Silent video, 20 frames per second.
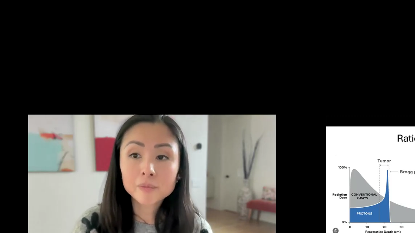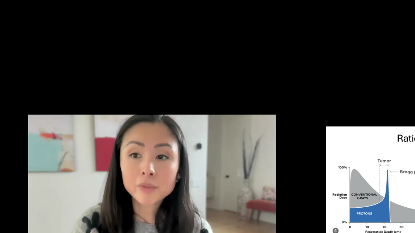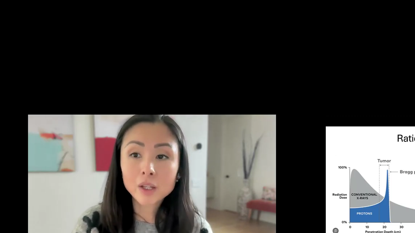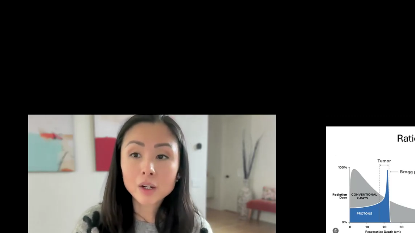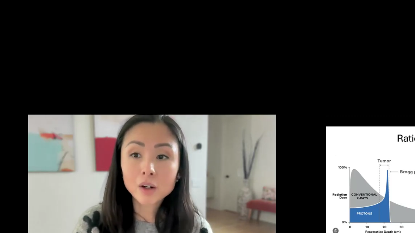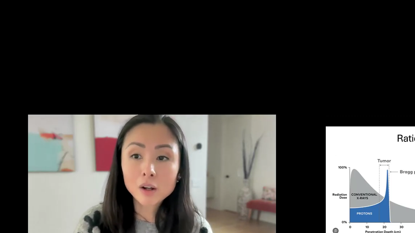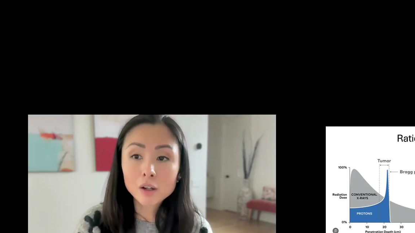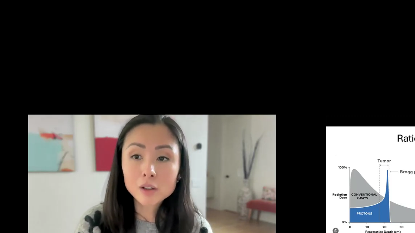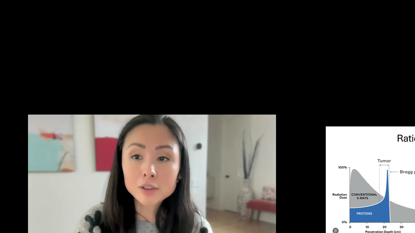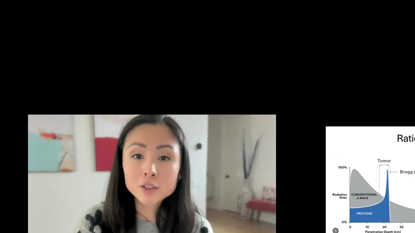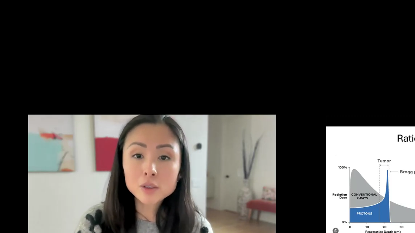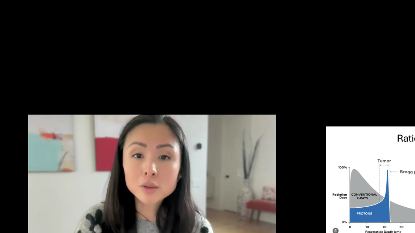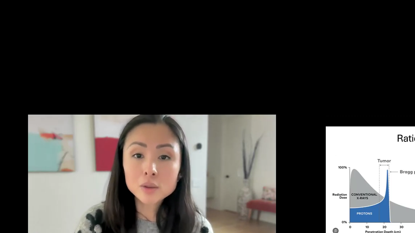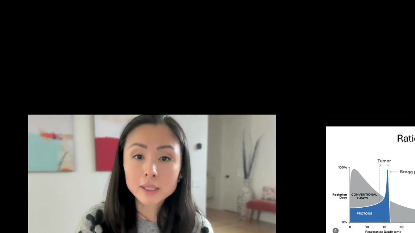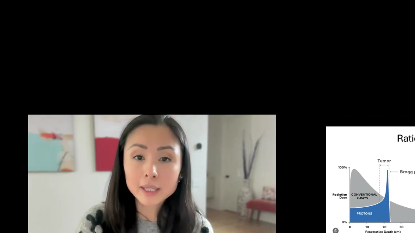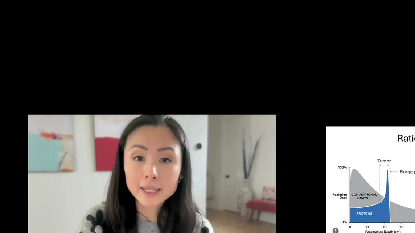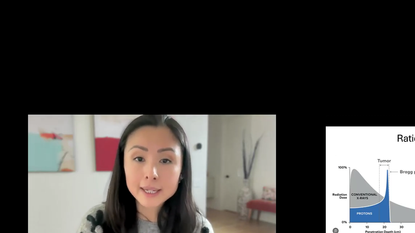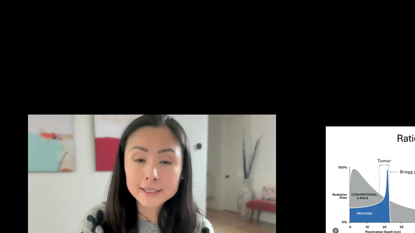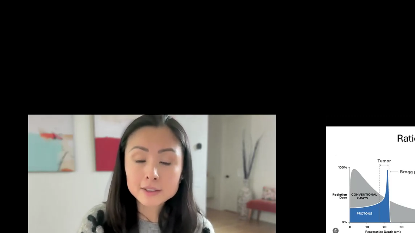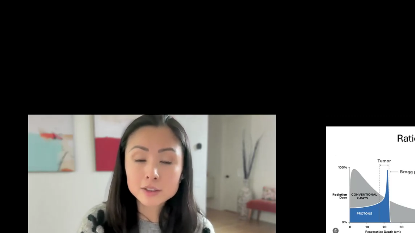and also
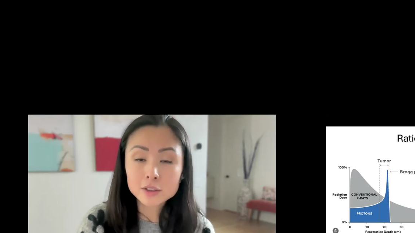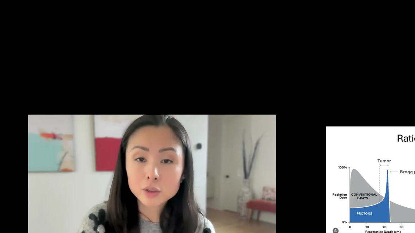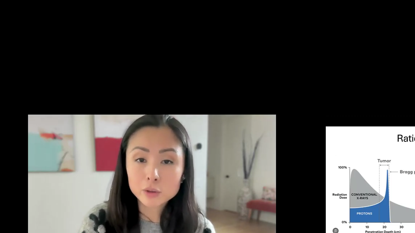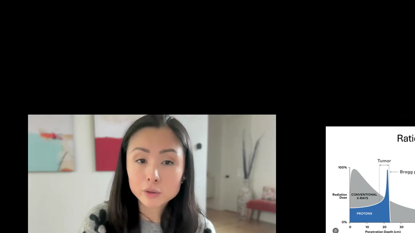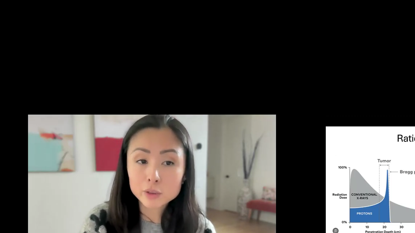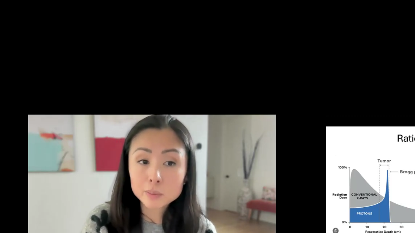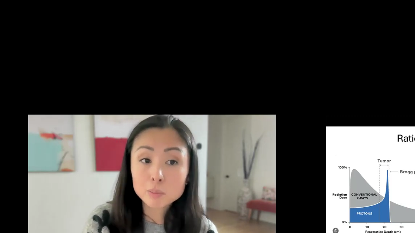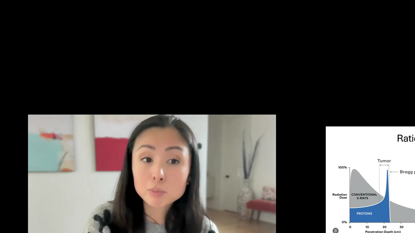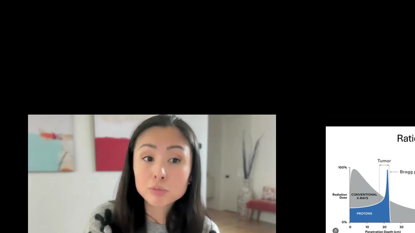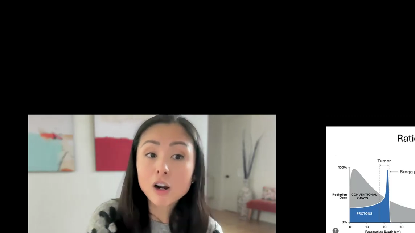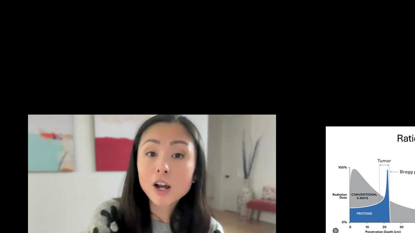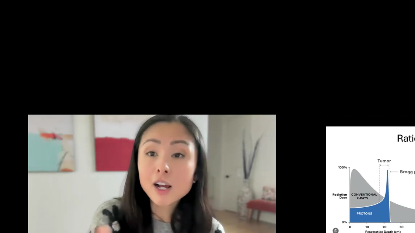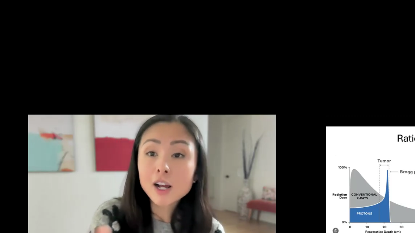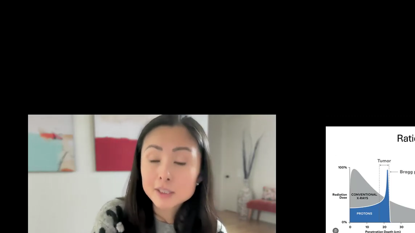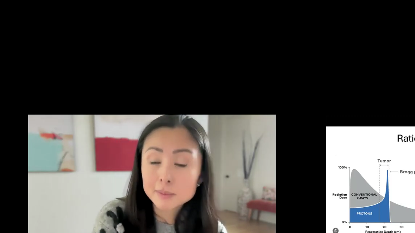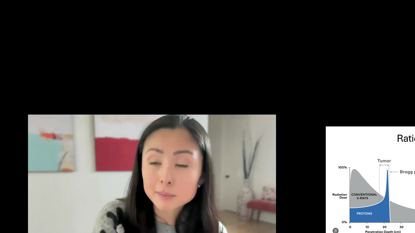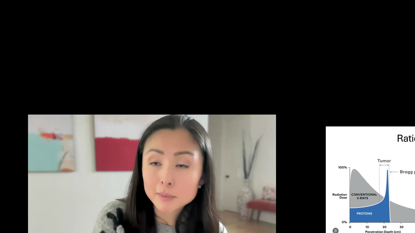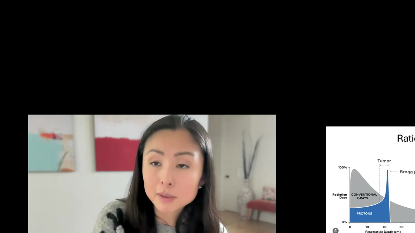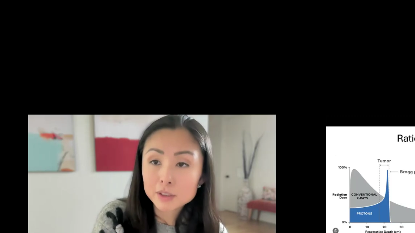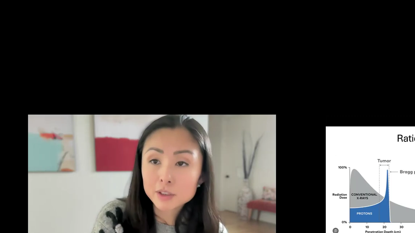less dose
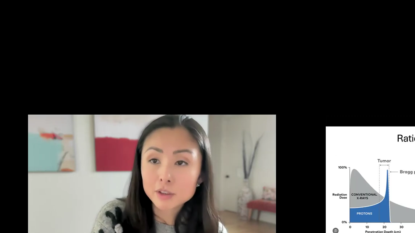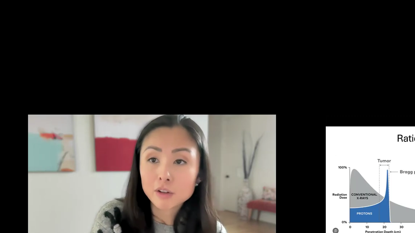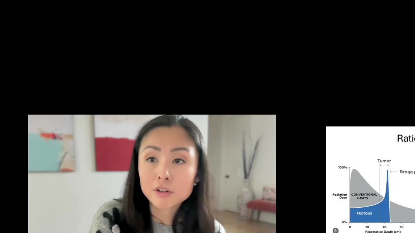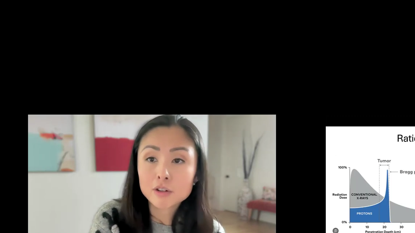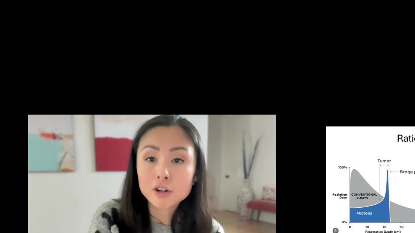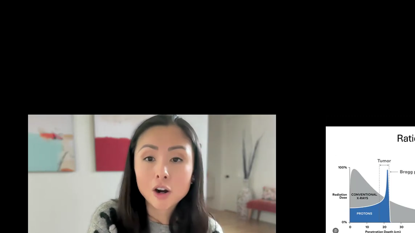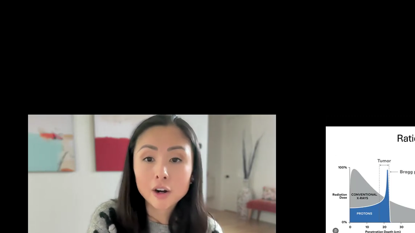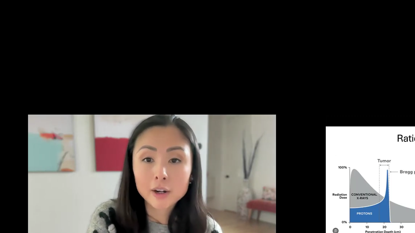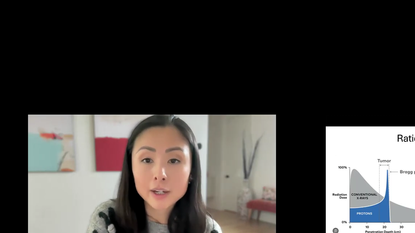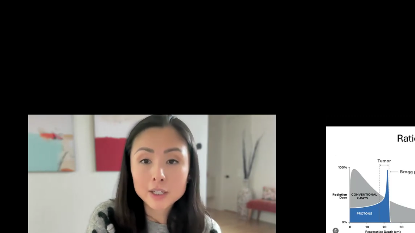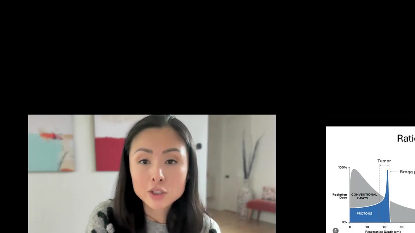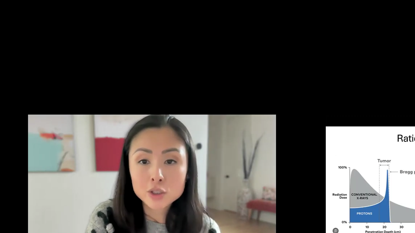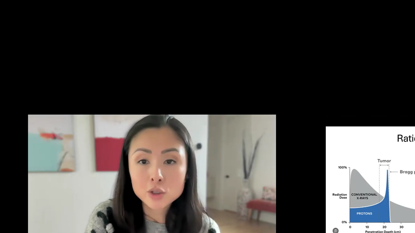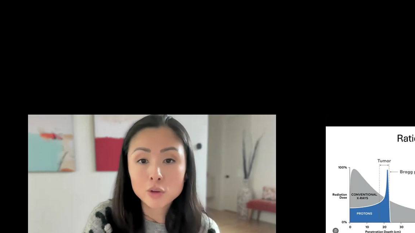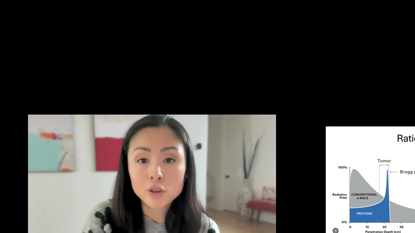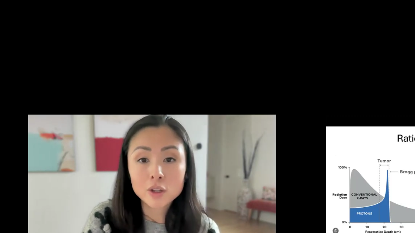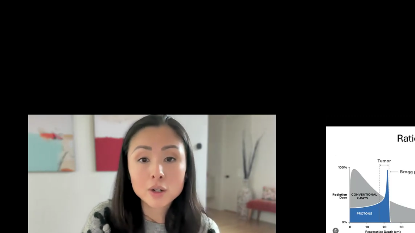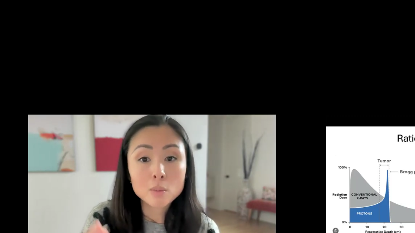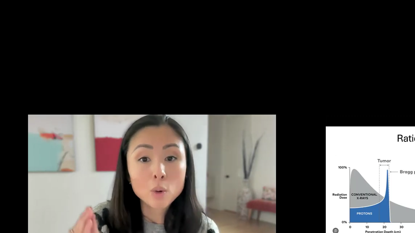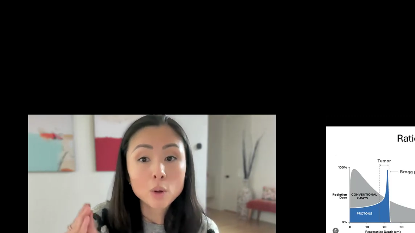proximal to their target
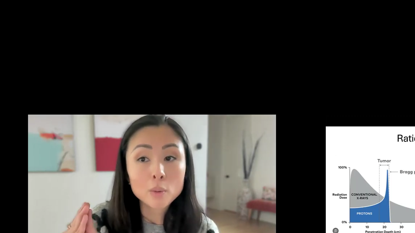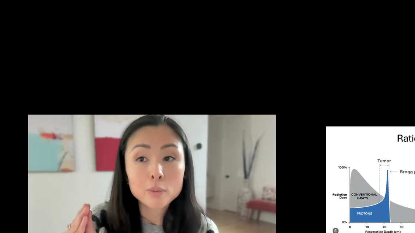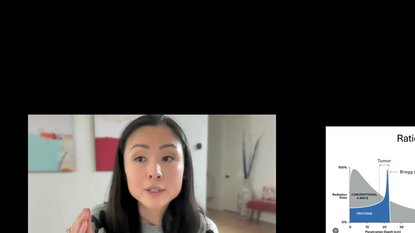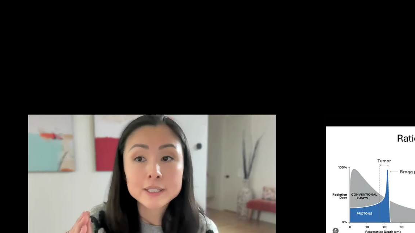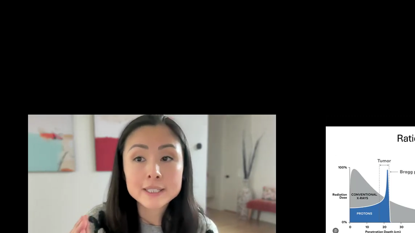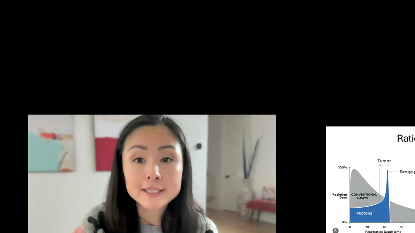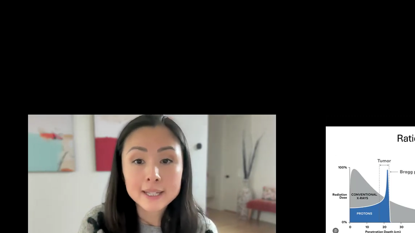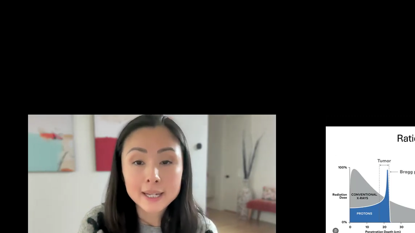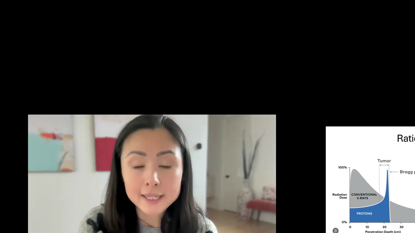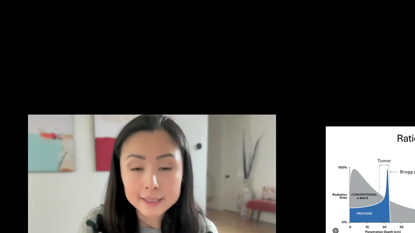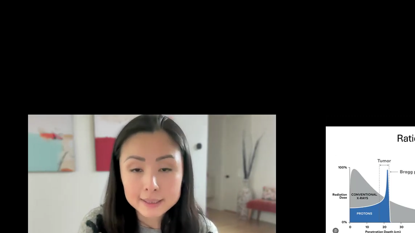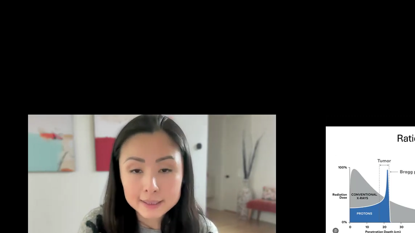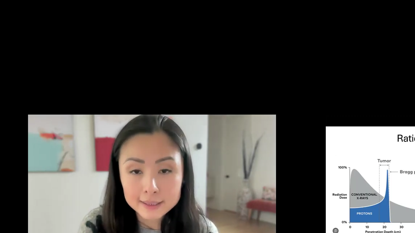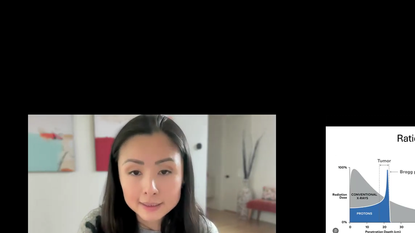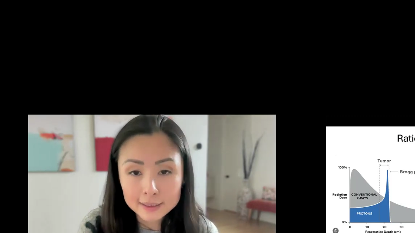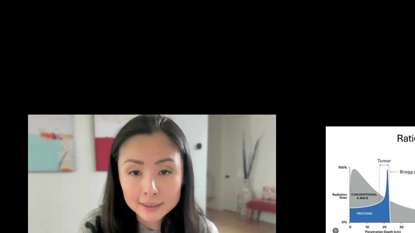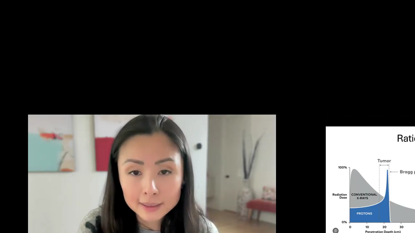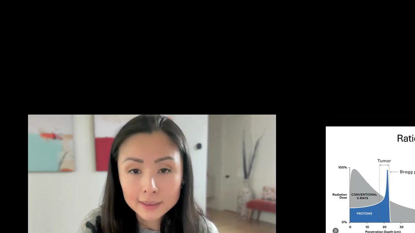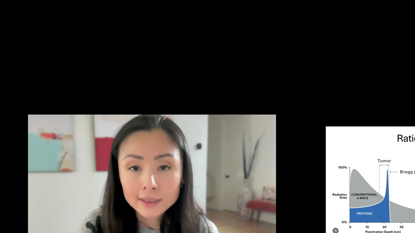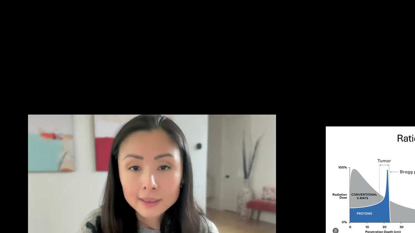too. They're more precise.